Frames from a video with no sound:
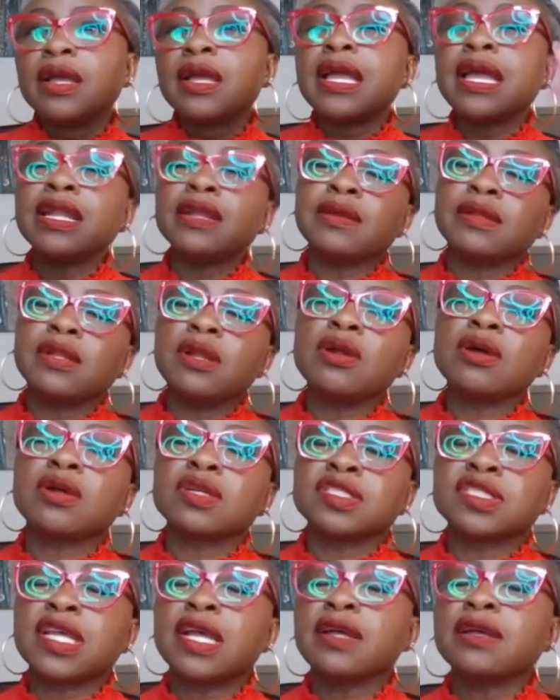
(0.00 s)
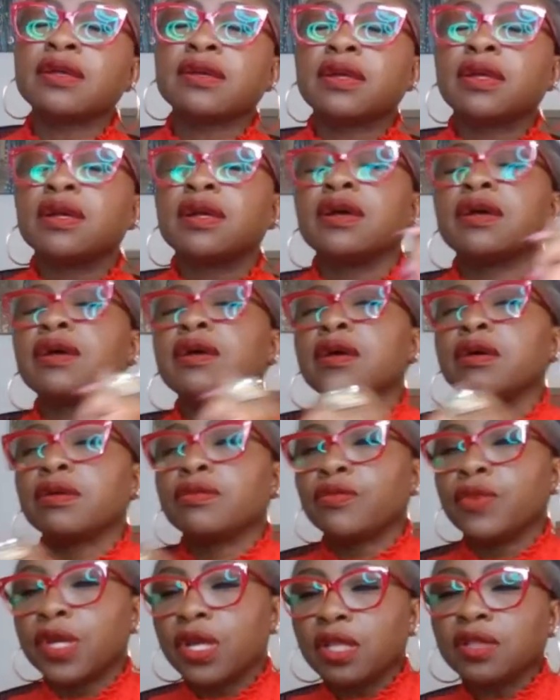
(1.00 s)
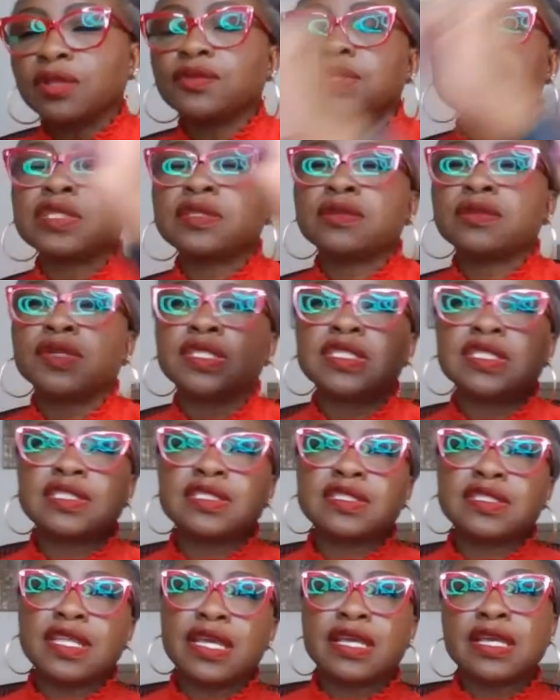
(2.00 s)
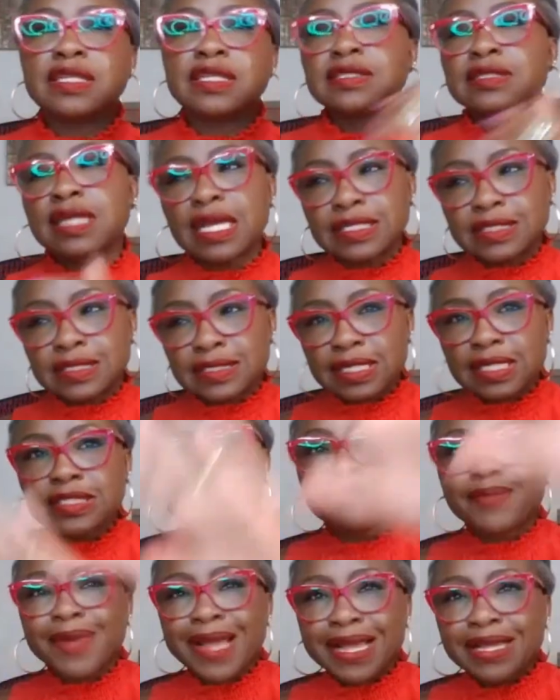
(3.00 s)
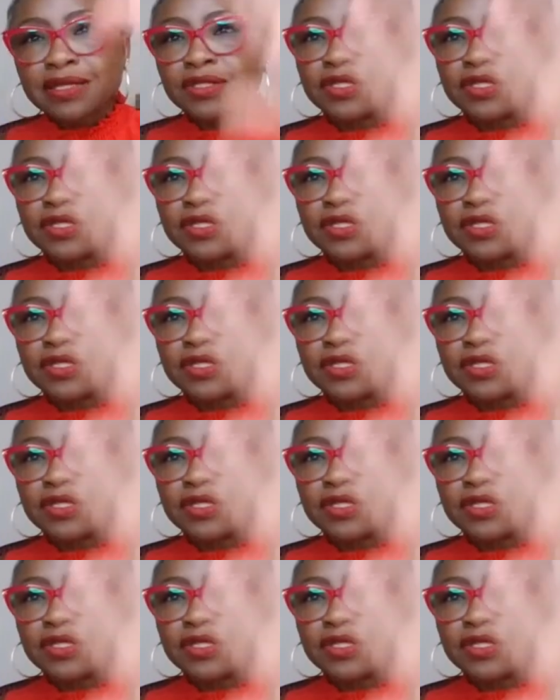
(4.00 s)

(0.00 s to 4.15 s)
Anyway, Laura Kosha, we got the receipt notices today because I sent it back